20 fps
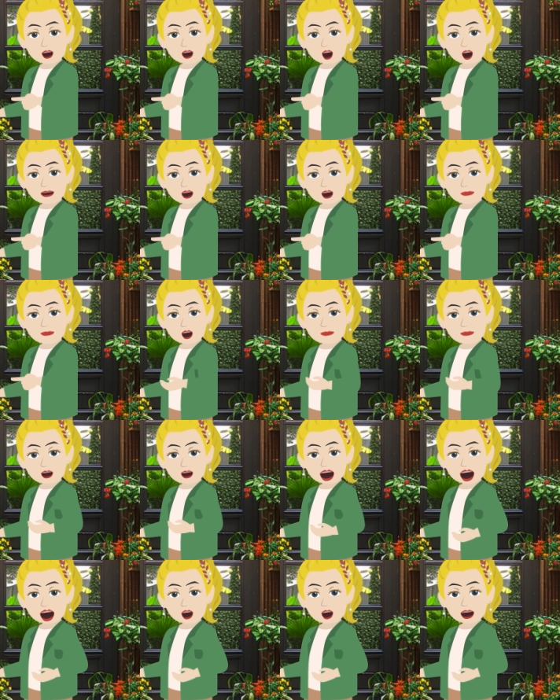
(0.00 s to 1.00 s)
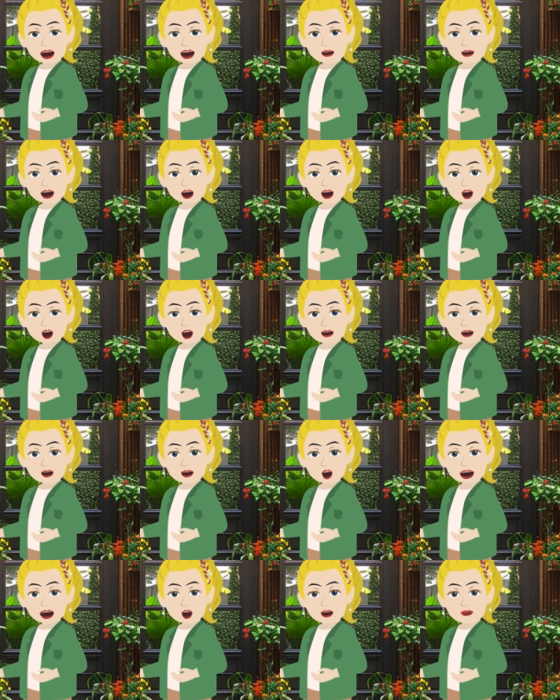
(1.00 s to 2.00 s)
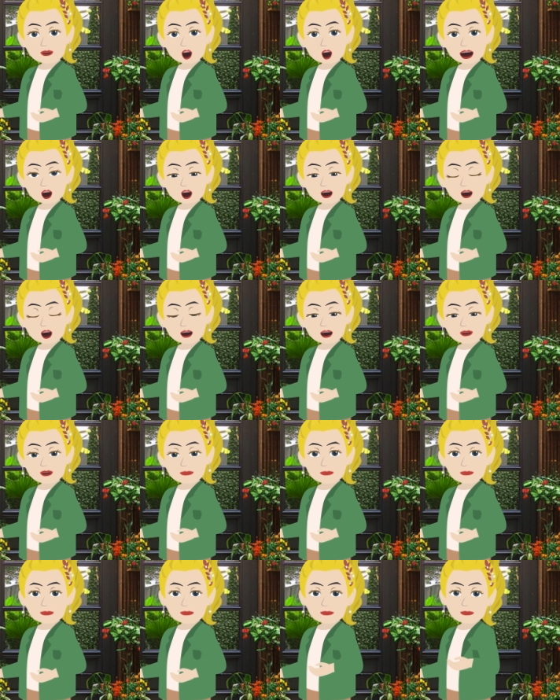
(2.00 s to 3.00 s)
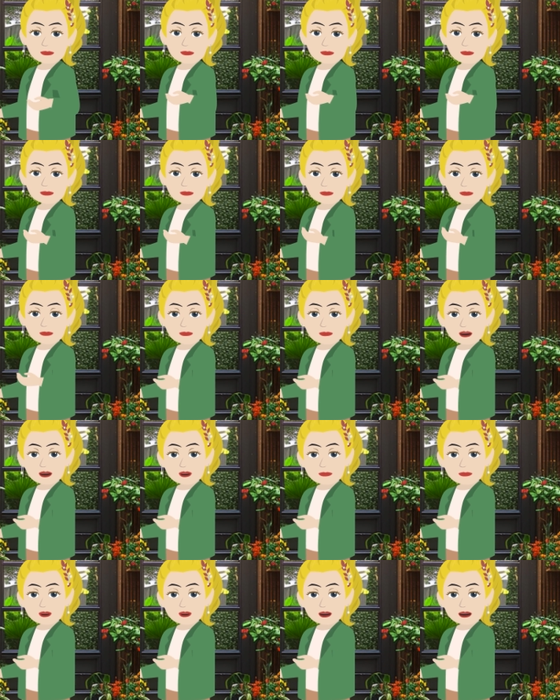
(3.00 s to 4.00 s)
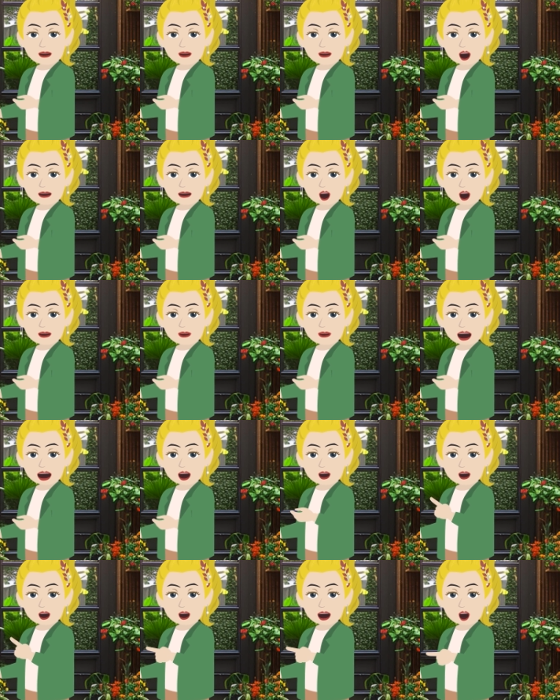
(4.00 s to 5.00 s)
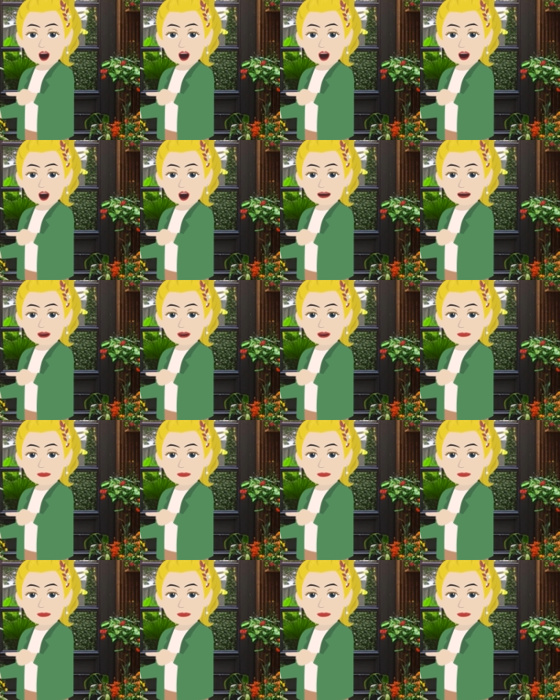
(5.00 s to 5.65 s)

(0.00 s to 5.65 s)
you to control the environment in order to feel good, we'd need a very long